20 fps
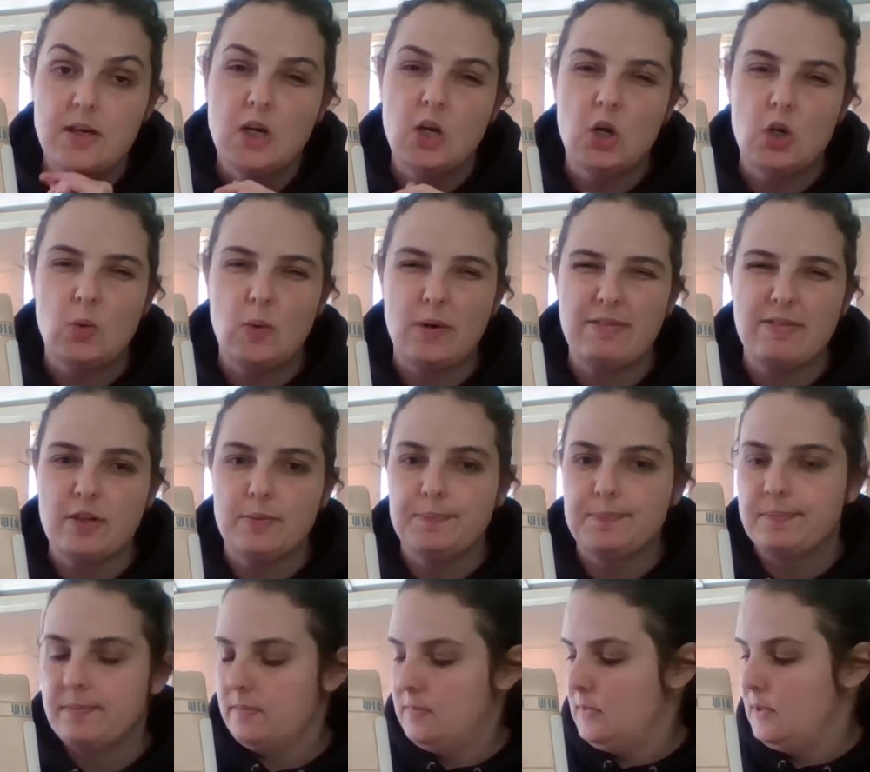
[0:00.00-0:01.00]
Got quite a few.
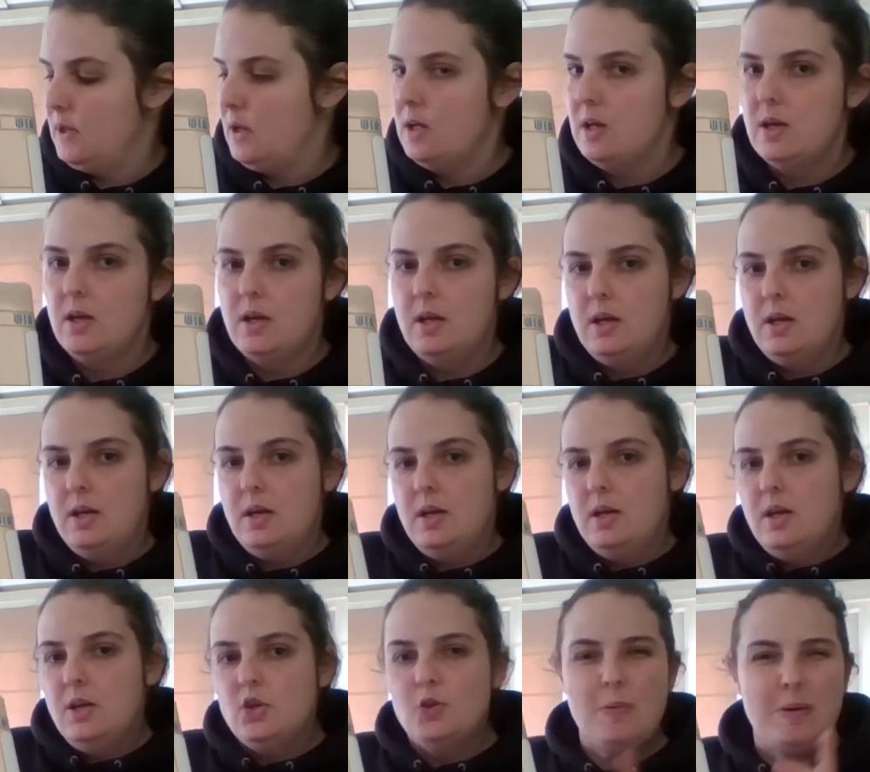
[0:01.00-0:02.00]

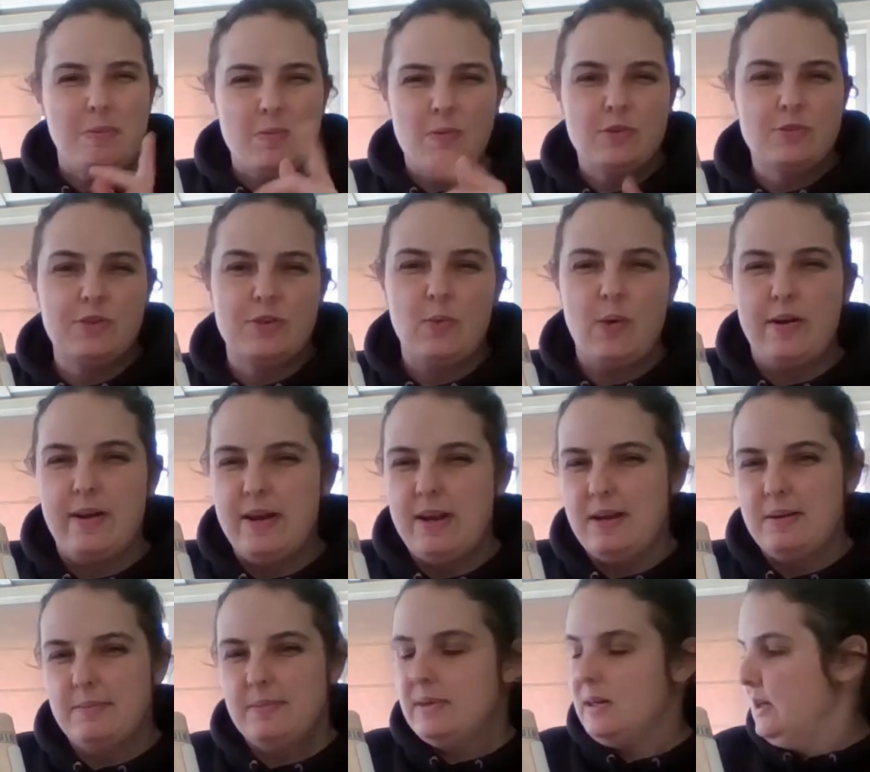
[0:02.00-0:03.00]
You may be wondering where I
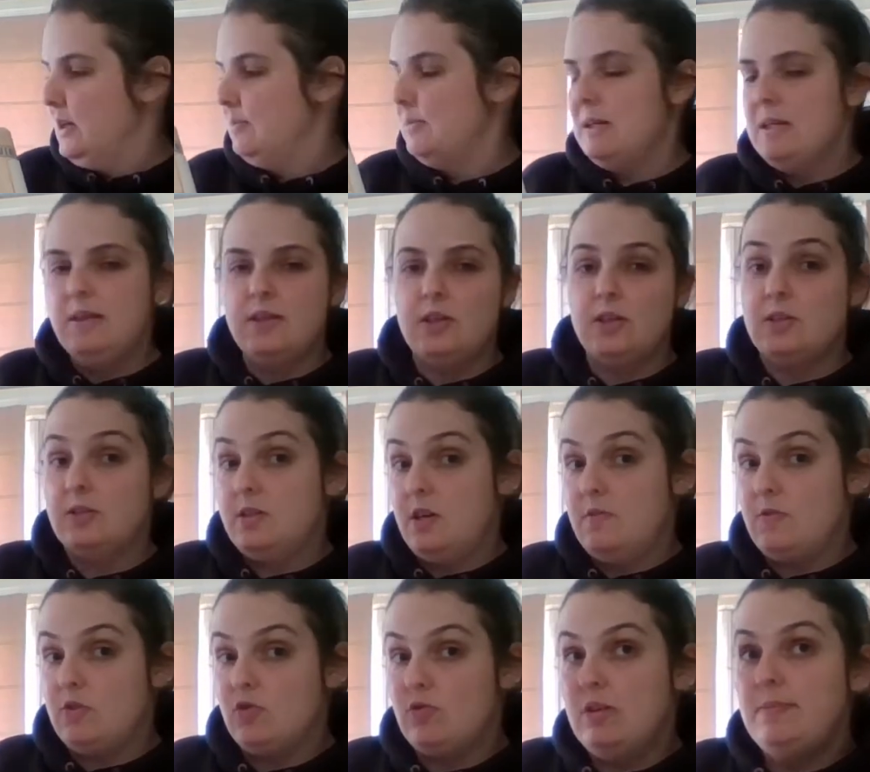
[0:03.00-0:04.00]
am. I'm in the
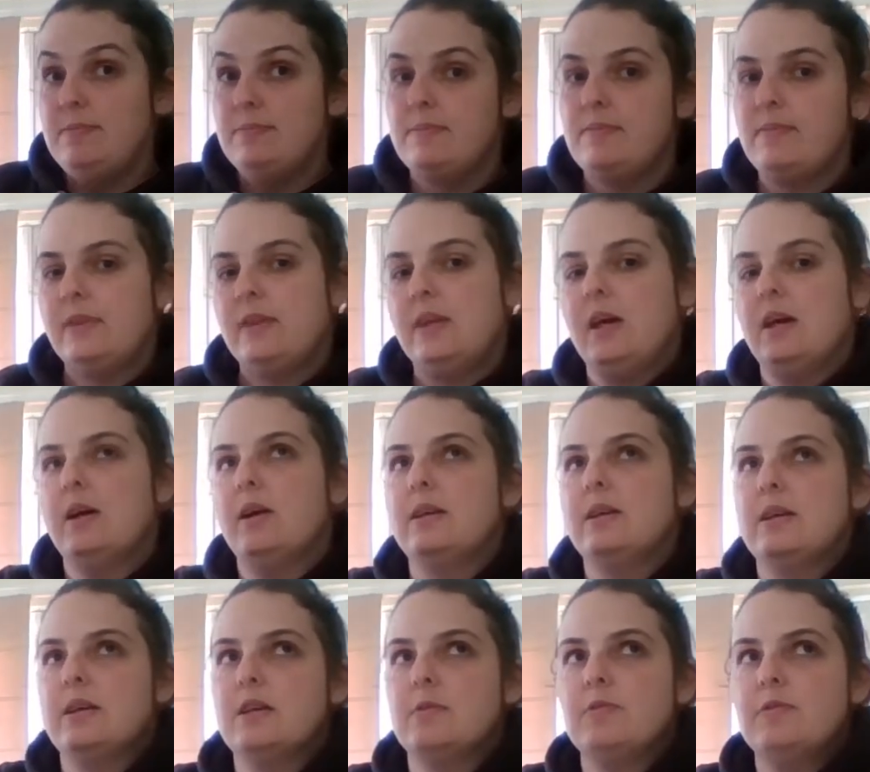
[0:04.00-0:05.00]
conservatory. I
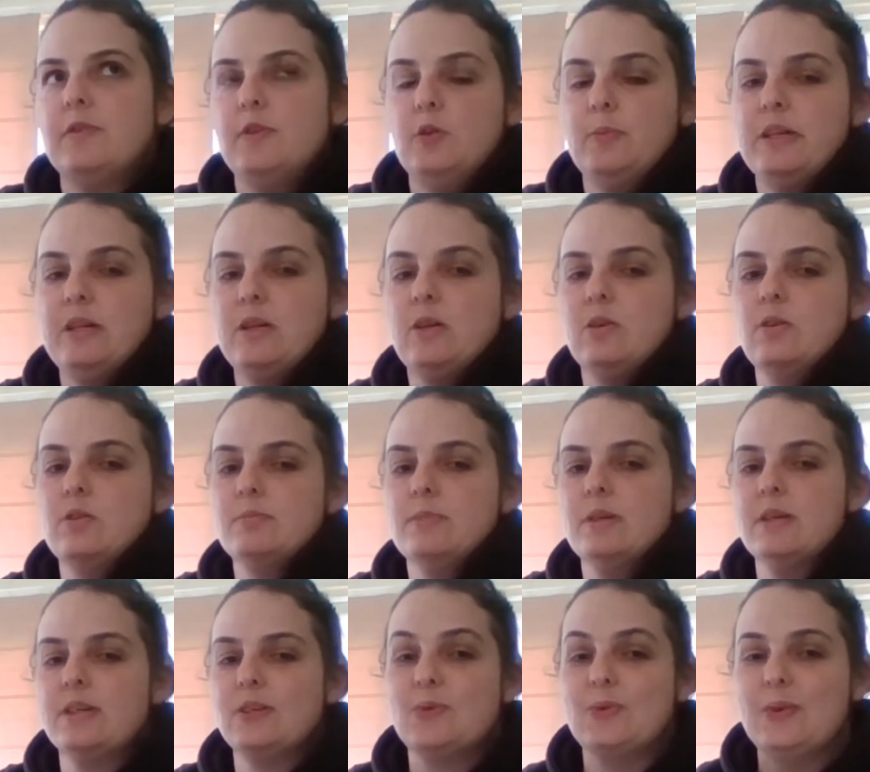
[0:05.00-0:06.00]
am filming on
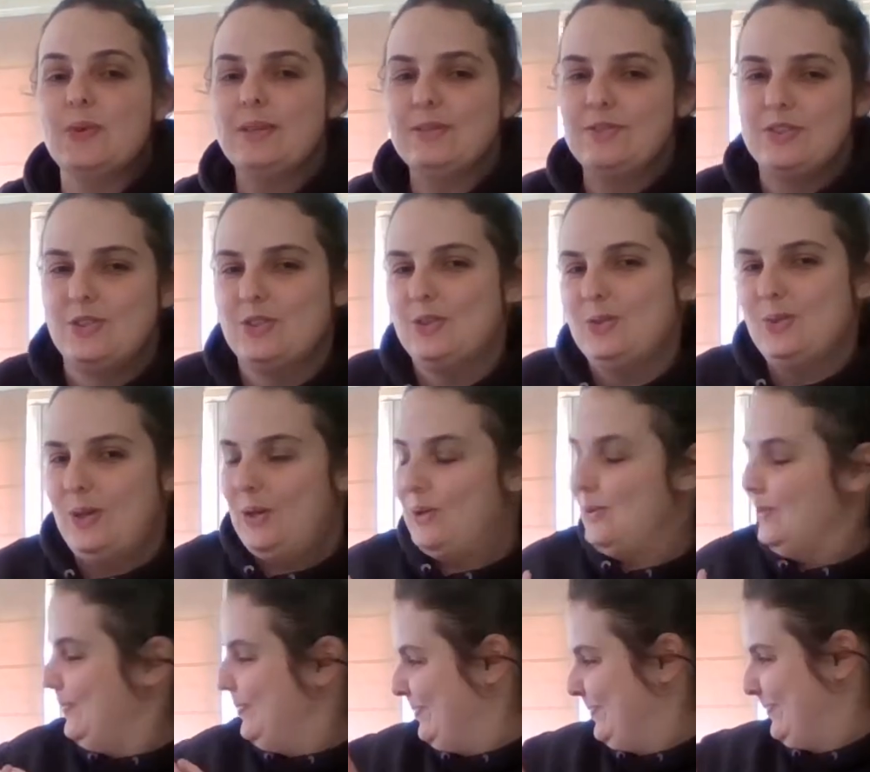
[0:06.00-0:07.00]
my craft studio.
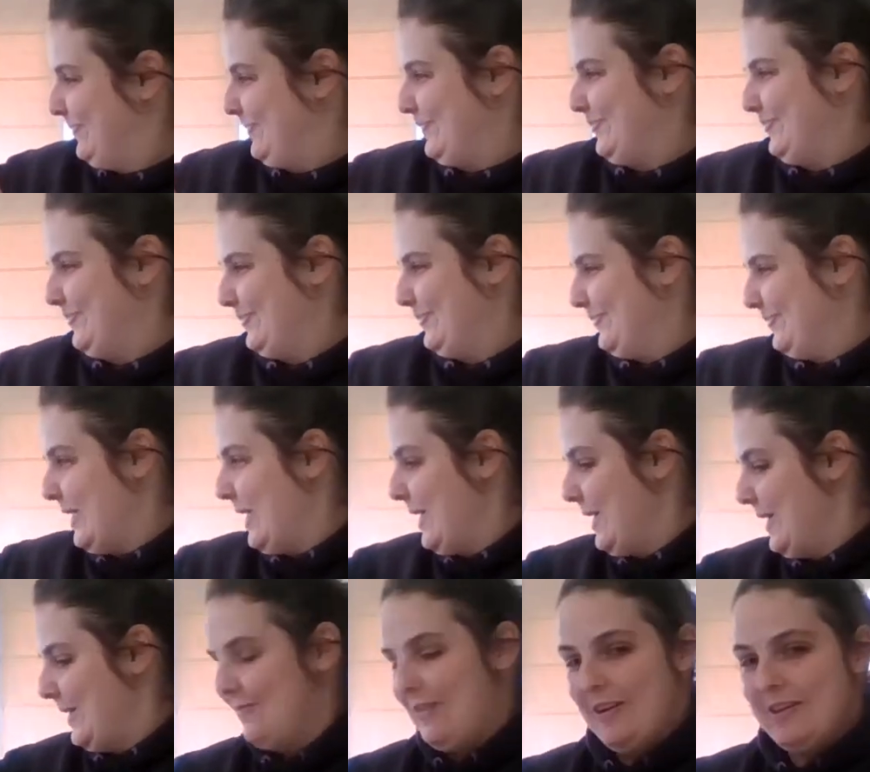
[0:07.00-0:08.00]
Very
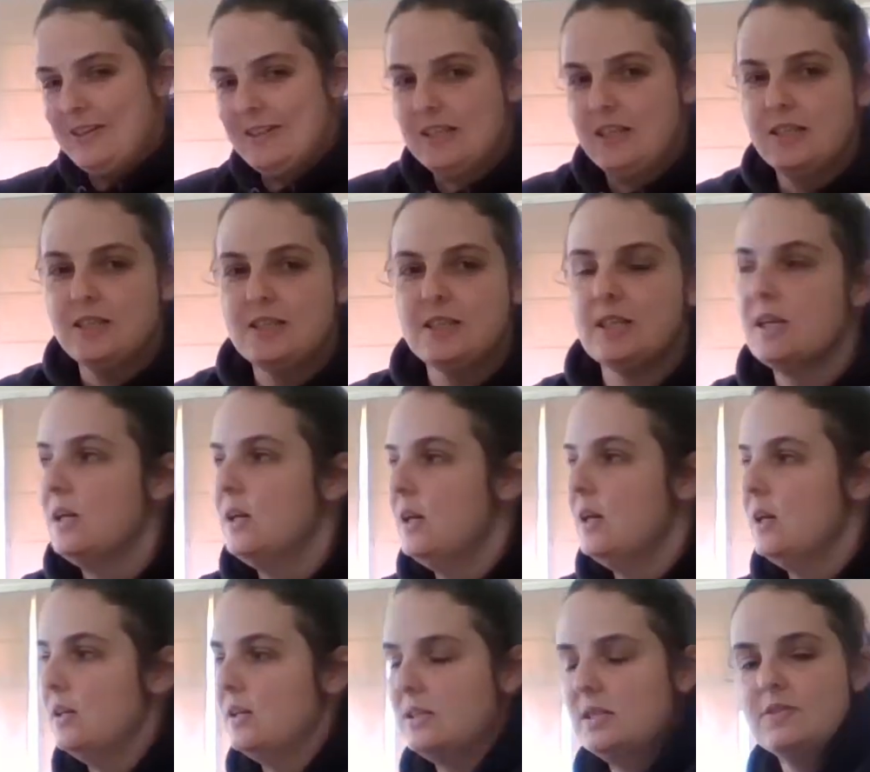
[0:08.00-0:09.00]
exciting.
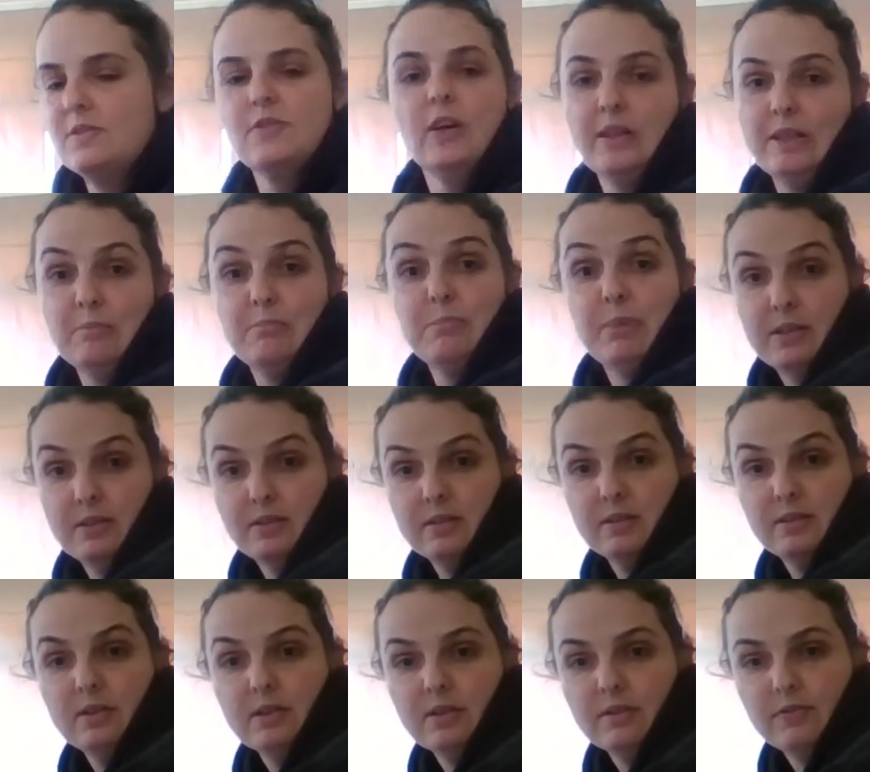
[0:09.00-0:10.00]
It's finally
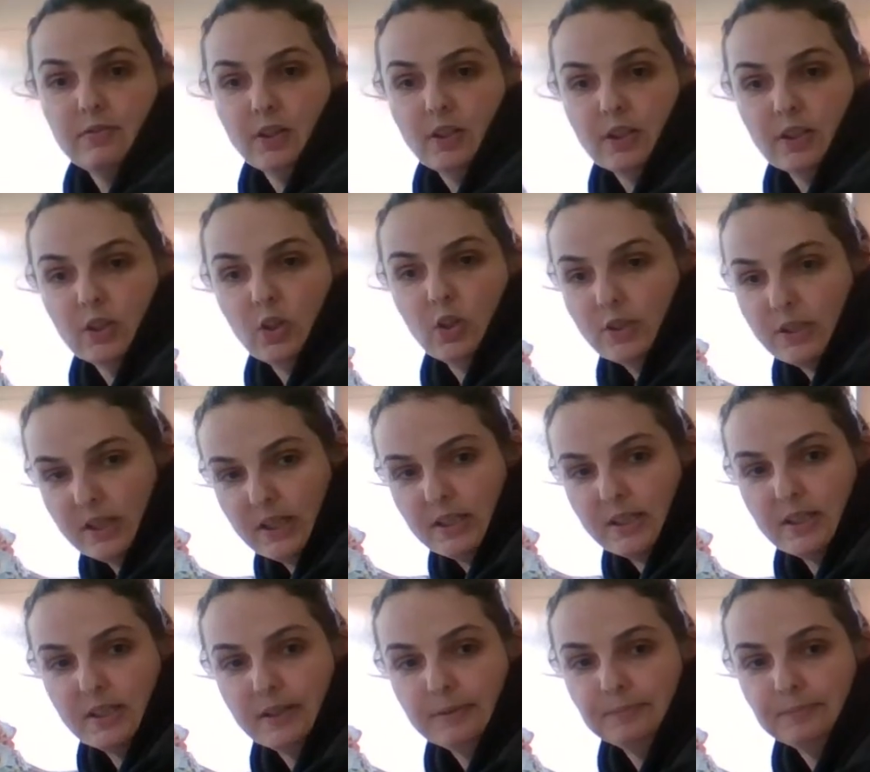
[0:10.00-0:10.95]
built. I finally got it.